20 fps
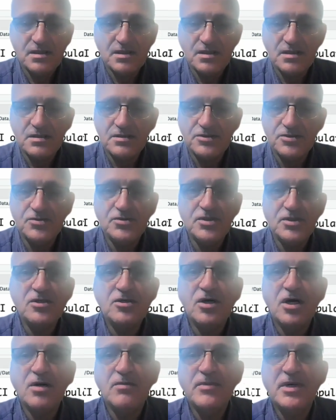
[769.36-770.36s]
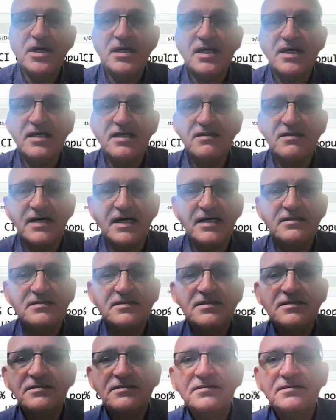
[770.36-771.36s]
I'll do a comma like
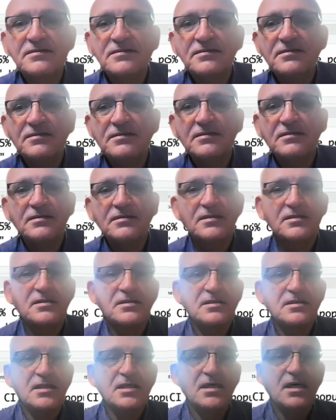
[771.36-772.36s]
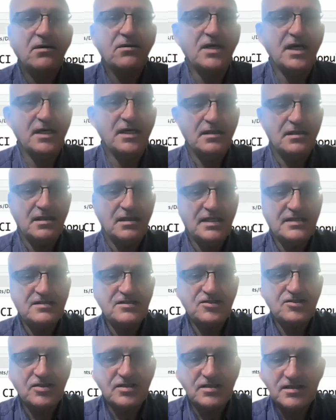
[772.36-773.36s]
that. Okay,
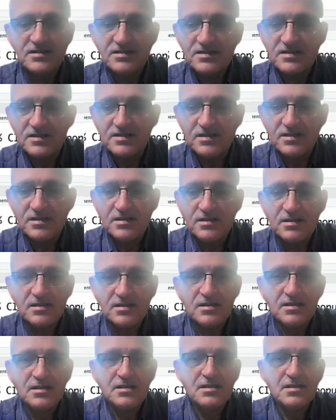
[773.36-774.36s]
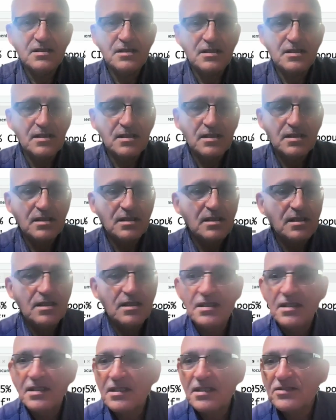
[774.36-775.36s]
let's run and see.
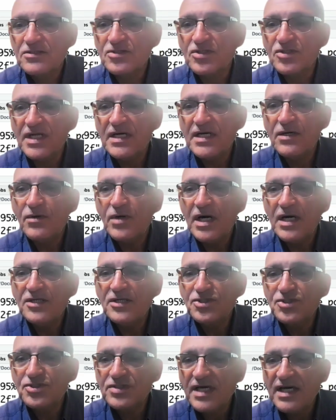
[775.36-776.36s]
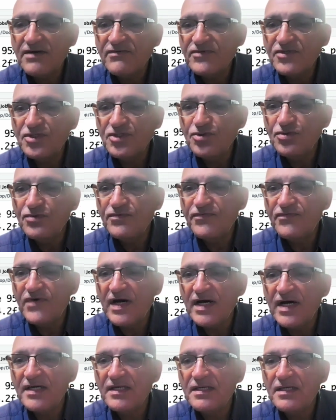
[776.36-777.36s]
So now I should have a new
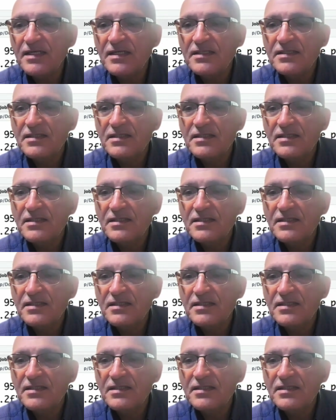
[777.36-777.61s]
file.